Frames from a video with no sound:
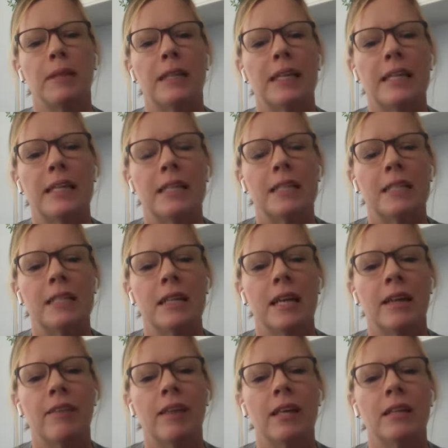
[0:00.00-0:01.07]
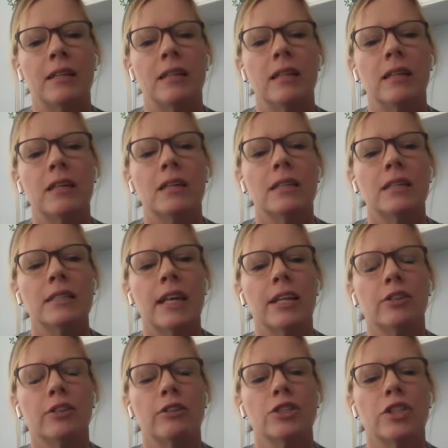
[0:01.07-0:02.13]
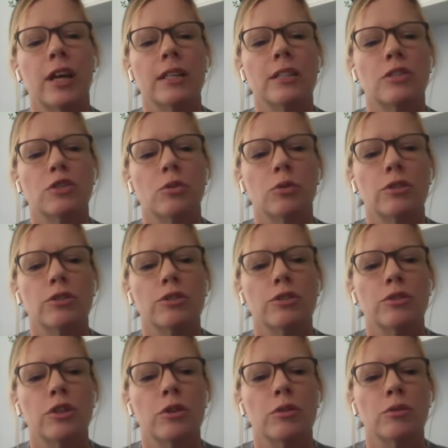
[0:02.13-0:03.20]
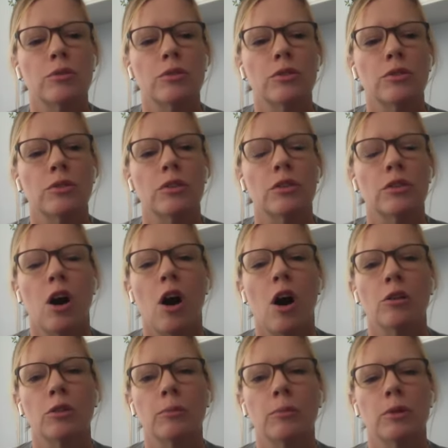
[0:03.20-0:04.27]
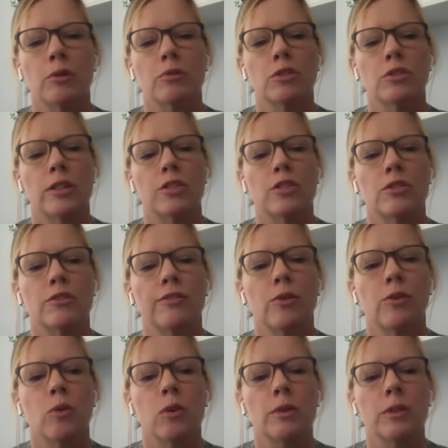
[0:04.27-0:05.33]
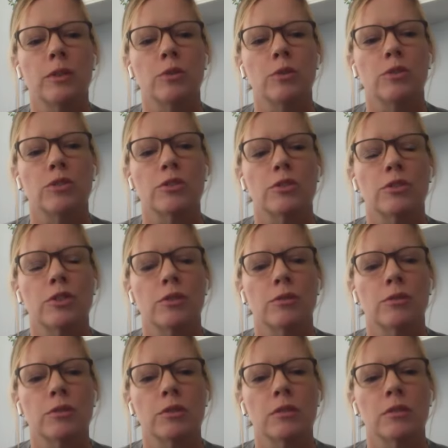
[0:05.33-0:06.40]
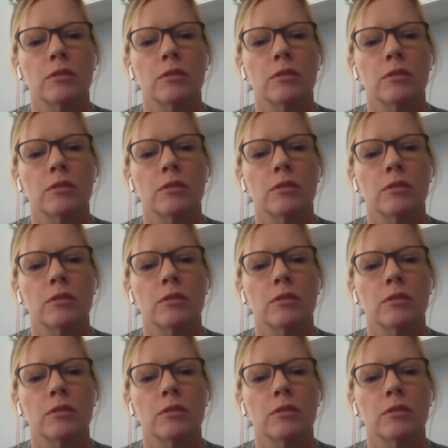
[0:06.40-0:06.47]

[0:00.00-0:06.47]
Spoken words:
and in, and then take your chest towards your toes. Your collarbone stretches forward towards your toes.